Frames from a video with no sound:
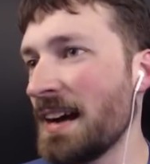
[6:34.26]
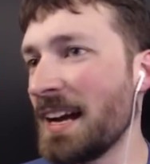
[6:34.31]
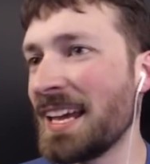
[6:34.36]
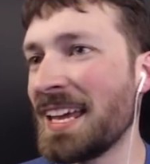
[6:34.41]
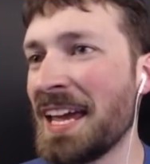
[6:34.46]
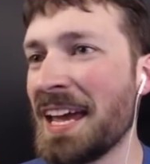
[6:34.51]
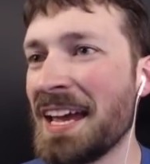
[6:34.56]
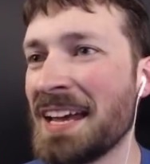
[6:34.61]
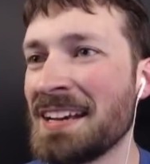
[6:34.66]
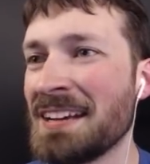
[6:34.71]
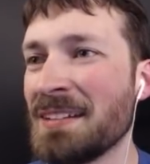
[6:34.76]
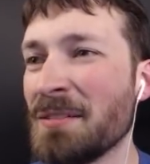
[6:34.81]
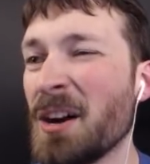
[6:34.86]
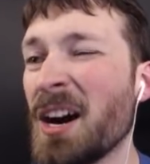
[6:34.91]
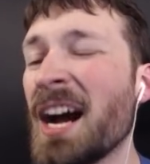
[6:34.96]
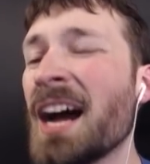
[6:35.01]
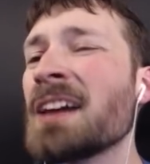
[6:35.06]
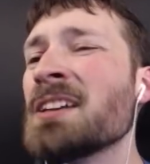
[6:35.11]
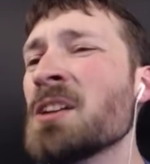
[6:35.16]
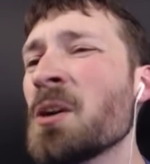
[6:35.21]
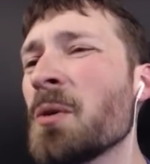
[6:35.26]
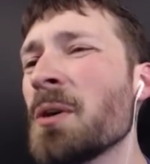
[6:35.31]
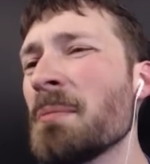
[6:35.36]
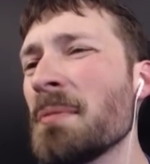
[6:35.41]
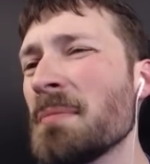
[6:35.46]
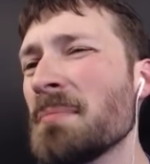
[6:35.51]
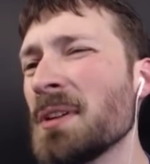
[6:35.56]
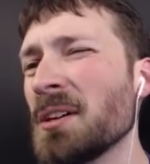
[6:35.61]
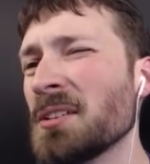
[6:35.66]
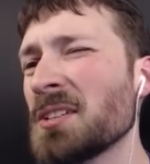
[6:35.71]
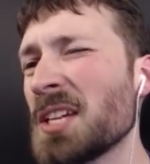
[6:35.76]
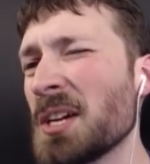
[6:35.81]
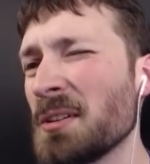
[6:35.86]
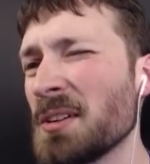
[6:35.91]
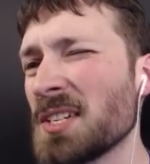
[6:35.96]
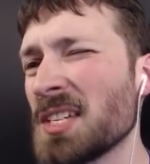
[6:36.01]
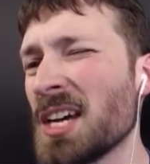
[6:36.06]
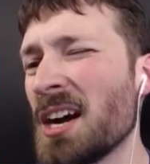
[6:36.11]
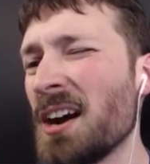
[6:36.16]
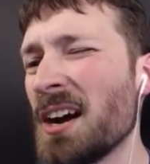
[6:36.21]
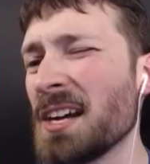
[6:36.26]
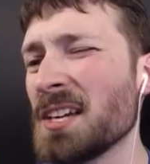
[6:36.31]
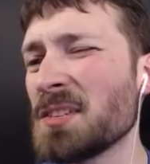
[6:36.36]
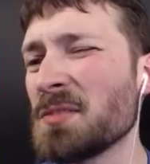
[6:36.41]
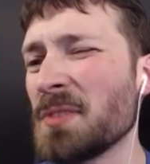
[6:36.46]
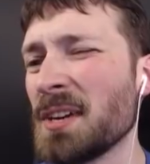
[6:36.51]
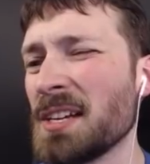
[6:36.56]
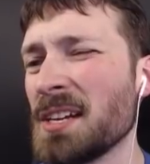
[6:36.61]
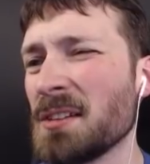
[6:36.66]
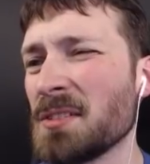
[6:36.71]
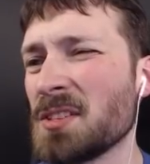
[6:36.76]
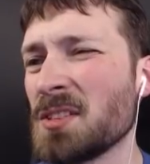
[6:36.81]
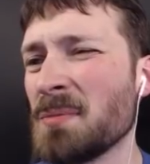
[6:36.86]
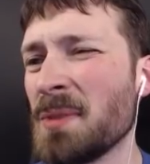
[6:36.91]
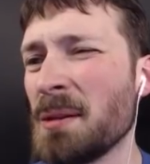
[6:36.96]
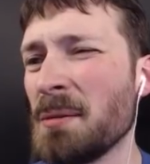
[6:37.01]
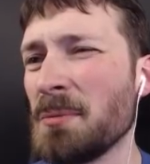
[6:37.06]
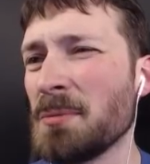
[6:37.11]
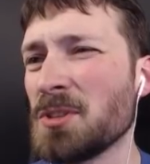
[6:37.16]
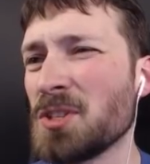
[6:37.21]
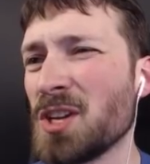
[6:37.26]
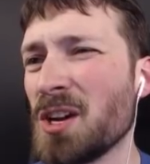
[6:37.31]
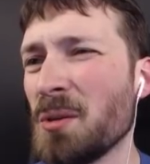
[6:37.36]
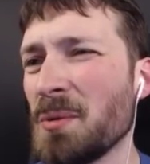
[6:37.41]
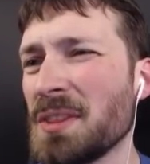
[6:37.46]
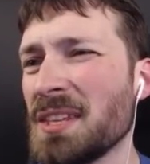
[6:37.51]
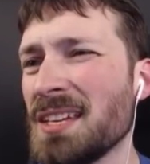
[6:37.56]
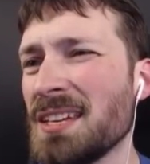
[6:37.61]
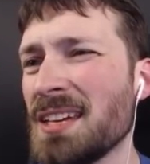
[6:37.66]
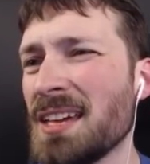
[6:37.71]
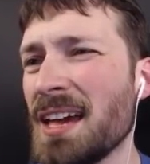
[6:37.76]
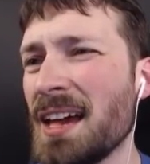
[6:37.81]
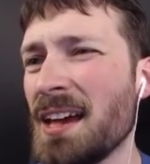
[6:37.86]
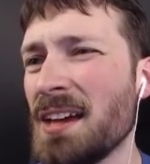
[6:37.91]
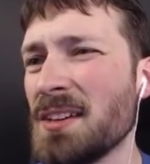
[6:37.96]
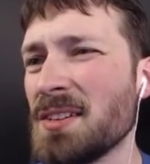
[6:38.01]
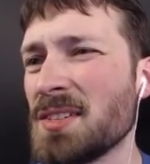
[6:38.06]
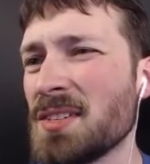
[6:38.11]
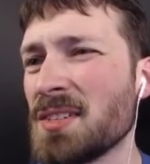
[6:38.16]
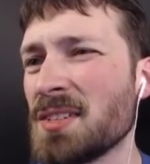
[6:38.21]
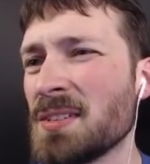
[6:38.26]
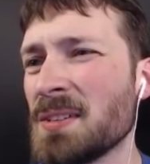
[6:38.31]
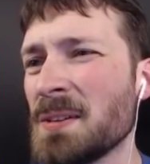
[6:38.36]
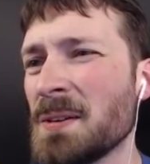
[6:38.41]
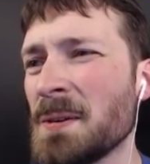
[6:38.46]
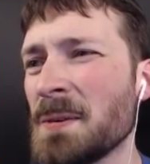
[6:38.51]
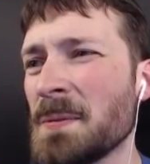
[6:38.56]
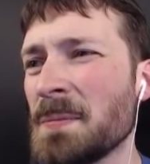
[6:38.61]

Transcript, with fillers: Again, well, you know what? My military is the highest right now, so maybe we should go with yes.